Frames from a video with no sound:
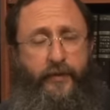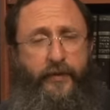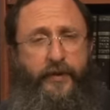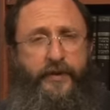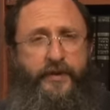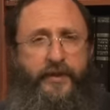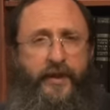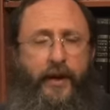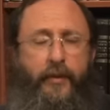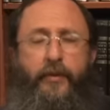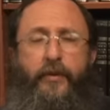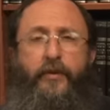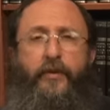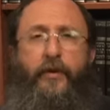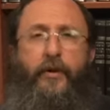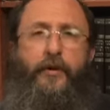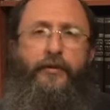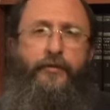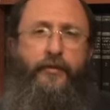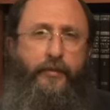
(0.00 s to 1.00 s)
the
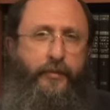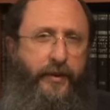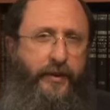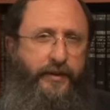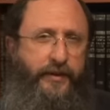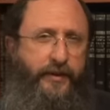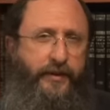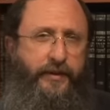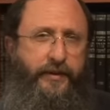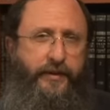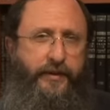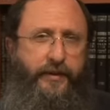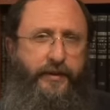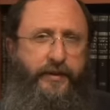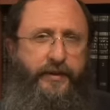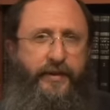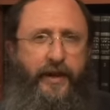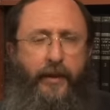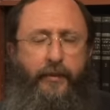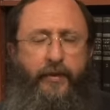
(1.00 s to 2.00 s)
Sabbath of Repentance,
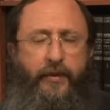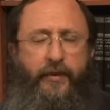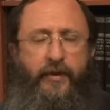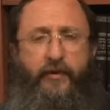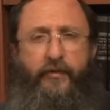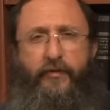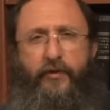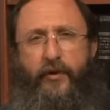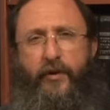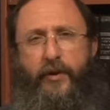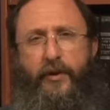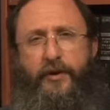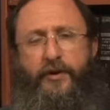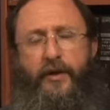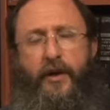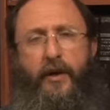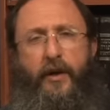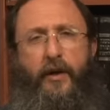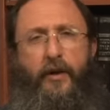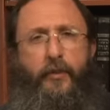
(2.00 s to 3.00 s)
the Sabbath that
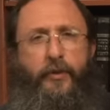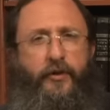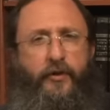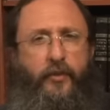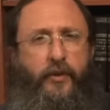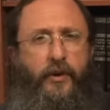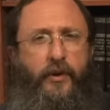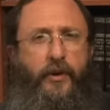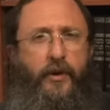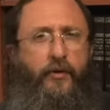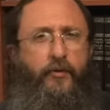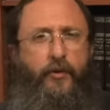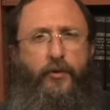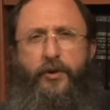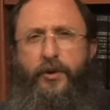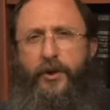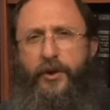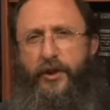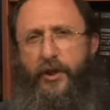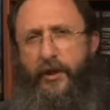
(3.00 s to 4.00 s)
falls between
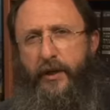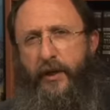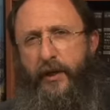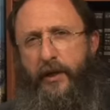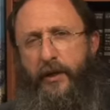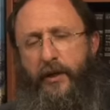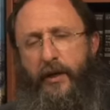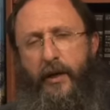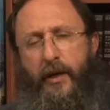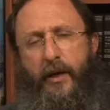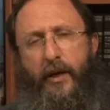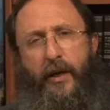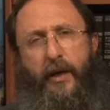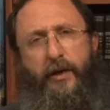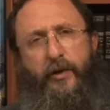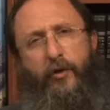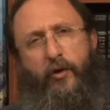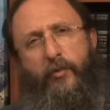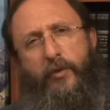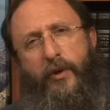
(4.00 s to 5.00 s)
Rosh Hashanah
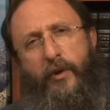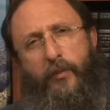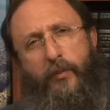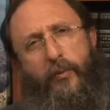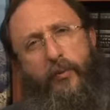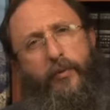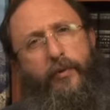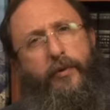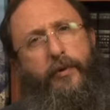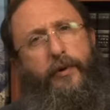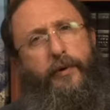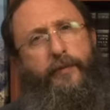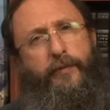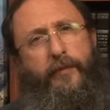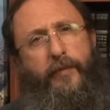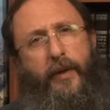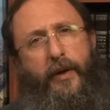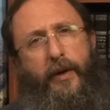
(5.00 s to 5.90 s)
and Yom Kippur.